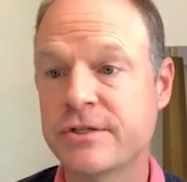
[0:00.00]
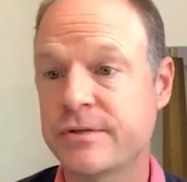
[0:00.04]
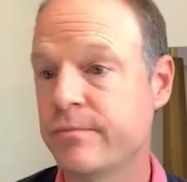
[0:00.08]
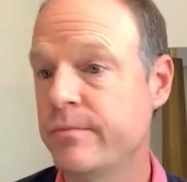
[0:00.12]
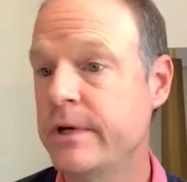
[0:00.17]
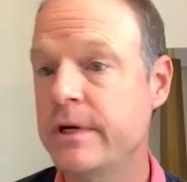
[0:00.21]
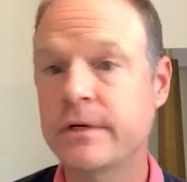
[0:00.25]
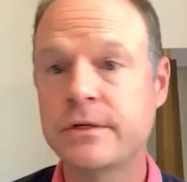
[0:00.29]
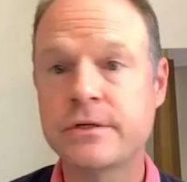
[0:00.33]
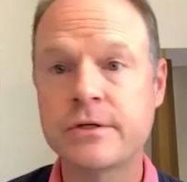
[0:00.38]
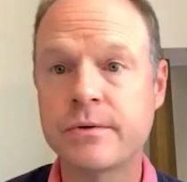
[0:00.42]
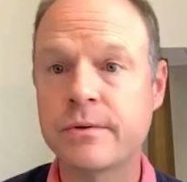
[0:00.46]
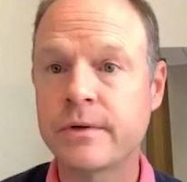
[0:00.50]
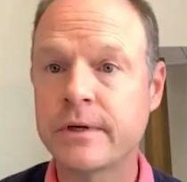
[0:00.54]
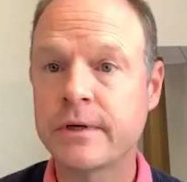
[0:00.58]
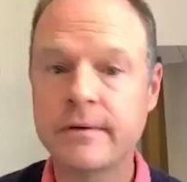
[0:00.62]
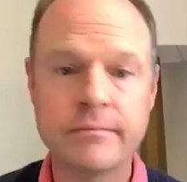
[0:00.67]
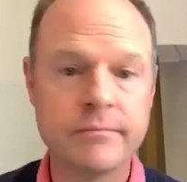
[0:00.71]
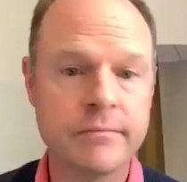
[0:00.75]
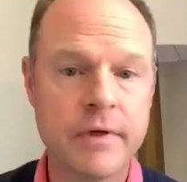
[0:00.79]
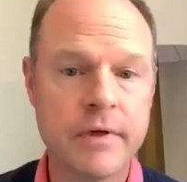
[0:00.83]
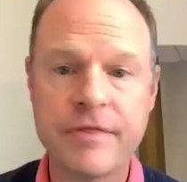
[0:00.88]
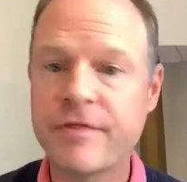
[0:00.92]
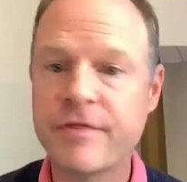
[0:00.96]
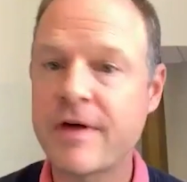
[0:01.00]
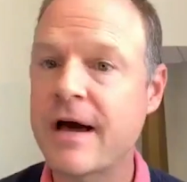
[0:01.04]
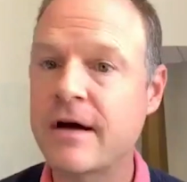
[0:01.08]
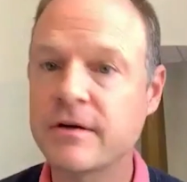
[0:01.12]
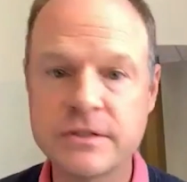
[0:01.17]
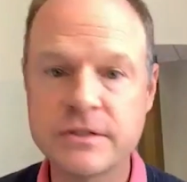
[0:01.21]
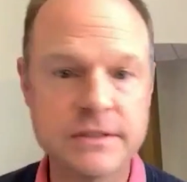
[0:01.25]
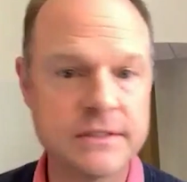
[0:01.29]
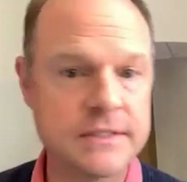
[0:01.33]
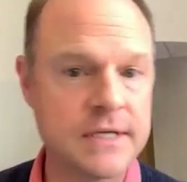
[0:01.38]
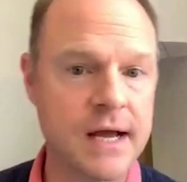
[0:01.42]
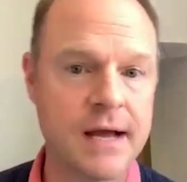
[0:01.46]
And we could do it
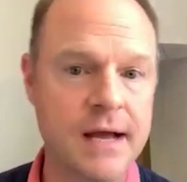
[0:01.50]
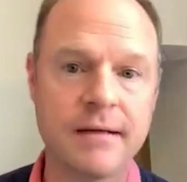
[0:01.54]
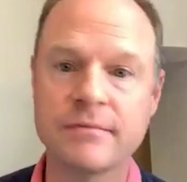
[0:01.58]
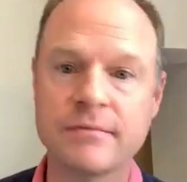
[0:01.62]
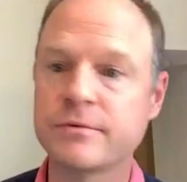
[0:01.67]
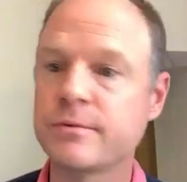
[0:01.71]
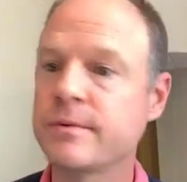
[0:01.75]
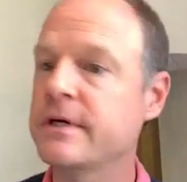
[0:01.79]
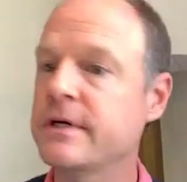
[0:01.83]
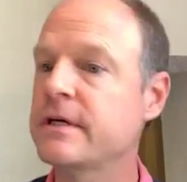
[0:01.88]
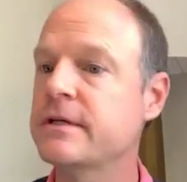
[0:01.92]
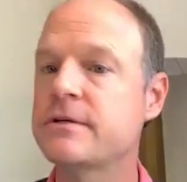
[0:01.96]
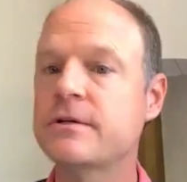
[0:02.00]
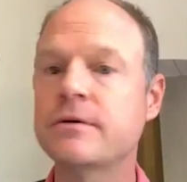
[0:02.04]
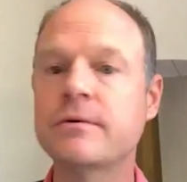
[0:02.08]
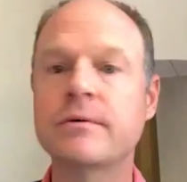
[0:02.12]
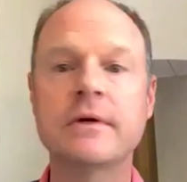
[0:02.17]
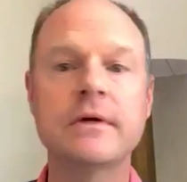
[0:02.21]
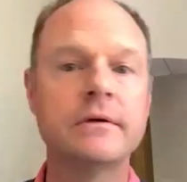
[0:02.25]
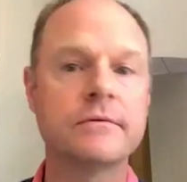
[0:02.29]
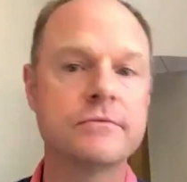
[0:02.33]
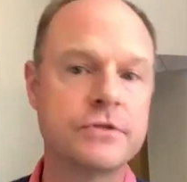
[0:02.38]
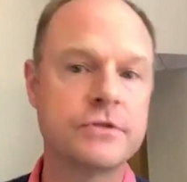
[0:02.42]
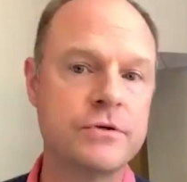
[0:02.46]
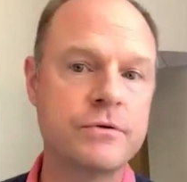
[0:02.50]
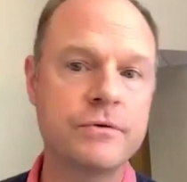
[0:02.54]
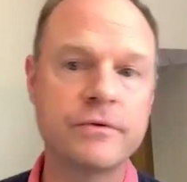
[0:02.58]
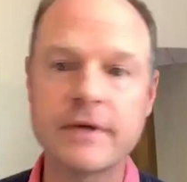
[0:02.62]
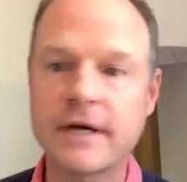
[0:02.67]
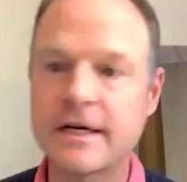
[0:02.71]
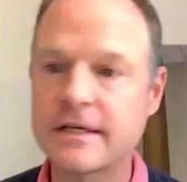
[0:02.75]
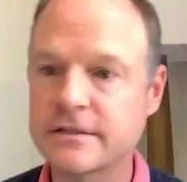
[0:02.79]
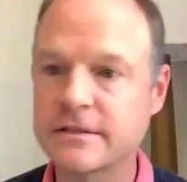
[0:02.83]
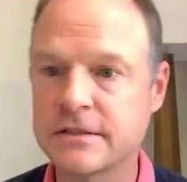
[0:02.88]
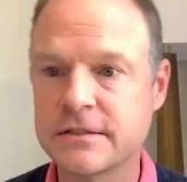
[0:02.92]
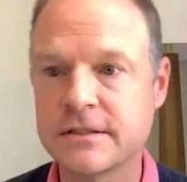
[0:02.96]
1,000 times. We could do it
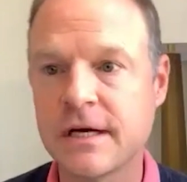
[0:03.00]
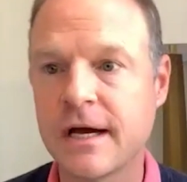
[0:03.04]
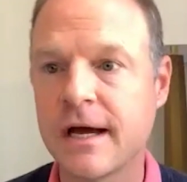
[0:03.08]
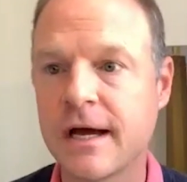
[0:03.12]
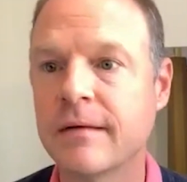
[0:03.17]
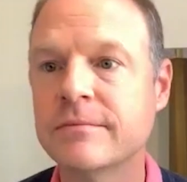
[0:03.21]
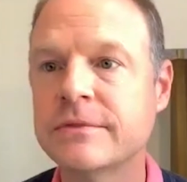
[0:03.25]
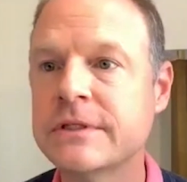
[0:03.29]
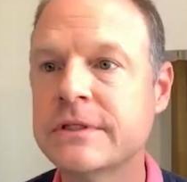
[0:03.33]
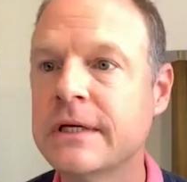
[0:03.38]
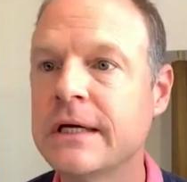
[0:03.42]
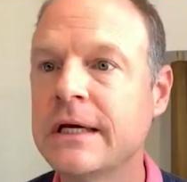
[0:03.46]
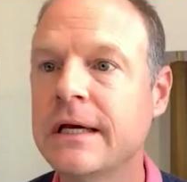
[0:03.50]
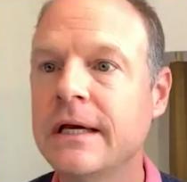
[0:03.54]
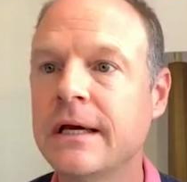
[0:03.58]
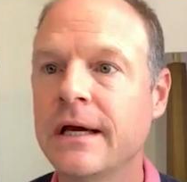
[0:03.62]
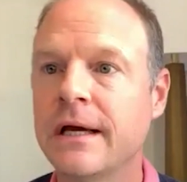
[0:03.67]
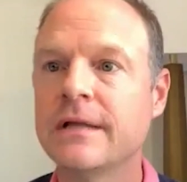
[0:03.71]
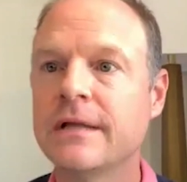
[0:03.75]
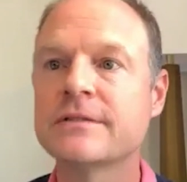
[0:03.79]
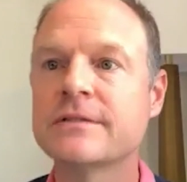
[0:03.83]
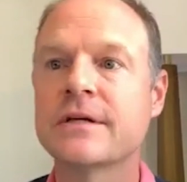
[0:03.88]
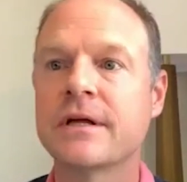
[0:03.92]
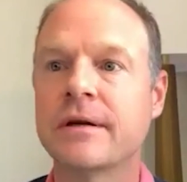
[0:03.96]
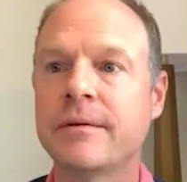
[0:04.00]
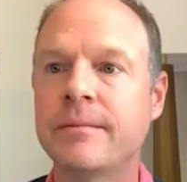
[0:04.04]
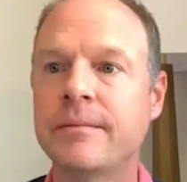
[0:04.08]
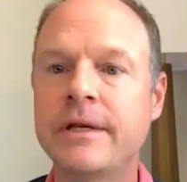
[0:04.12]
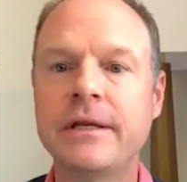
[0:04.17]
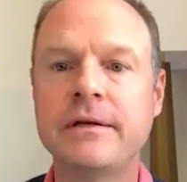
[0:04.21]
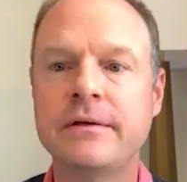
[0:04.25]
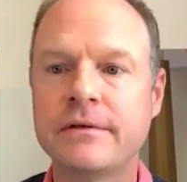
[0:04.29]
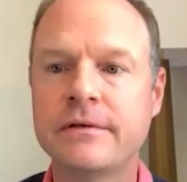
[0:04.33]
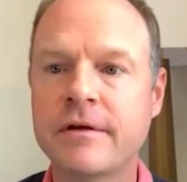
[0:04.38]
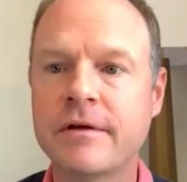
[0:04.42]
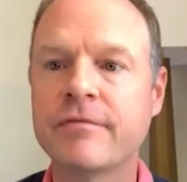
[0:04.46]
2,000 times. And it's going to be
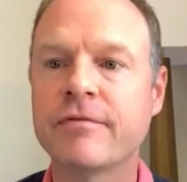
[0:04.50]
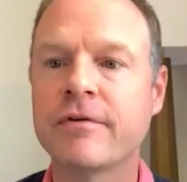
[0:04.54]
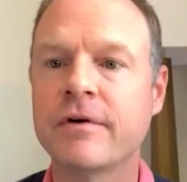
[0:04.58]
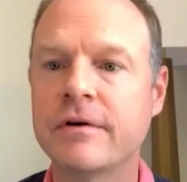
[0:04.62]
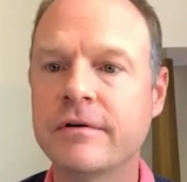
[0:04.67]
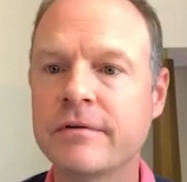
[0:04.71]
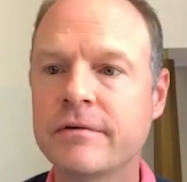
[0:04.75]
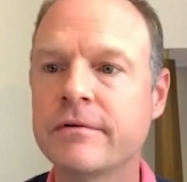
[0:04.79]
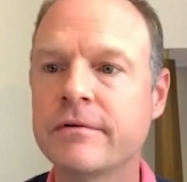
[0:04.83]
different